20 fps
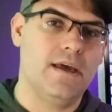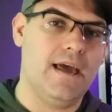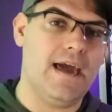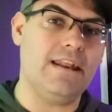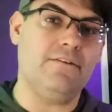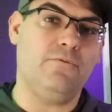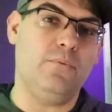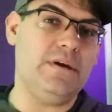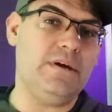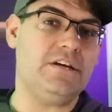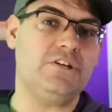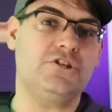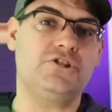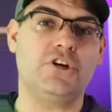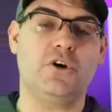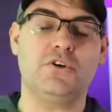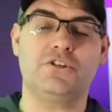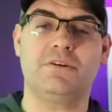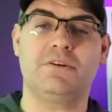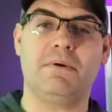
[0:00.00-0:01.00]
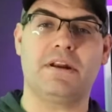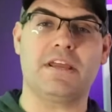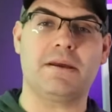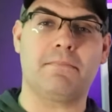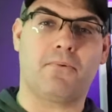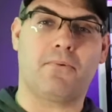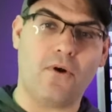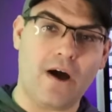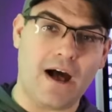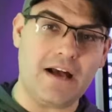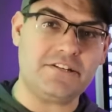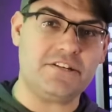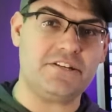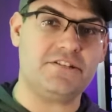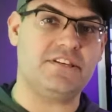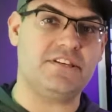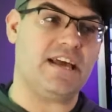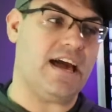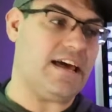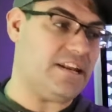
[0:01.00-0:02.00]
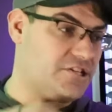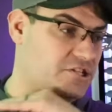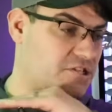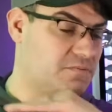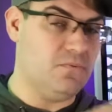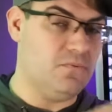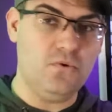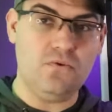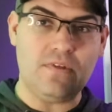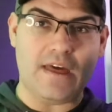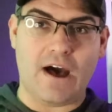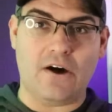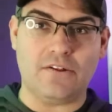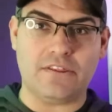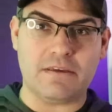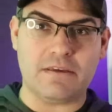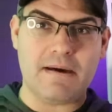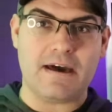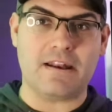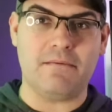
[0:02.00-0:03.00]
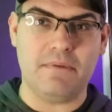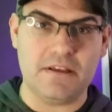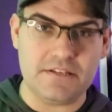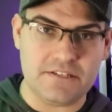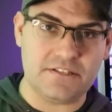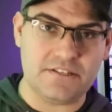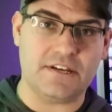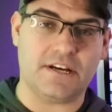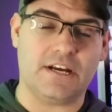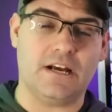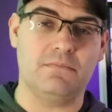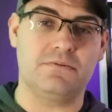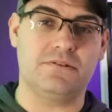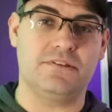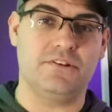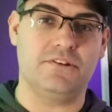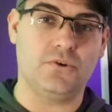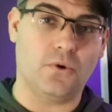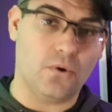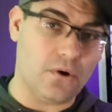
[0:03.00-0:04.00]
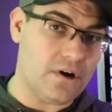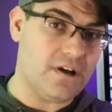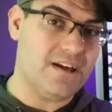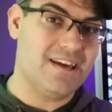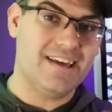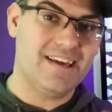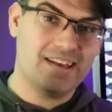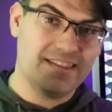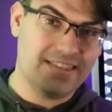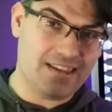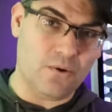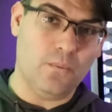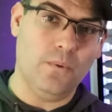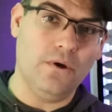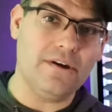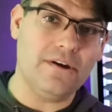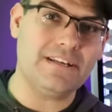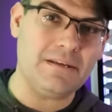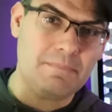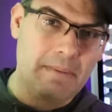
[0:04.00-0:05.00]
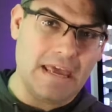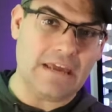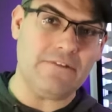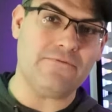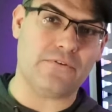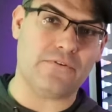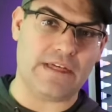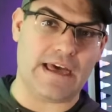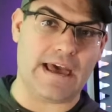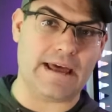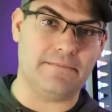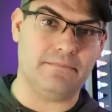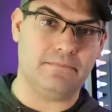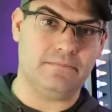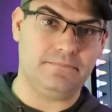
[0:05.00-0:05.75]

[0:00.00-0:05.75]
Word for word: And if we could show somebody a process to kind of smooth out the amount of business that comes in the door, they're willing to pay for that.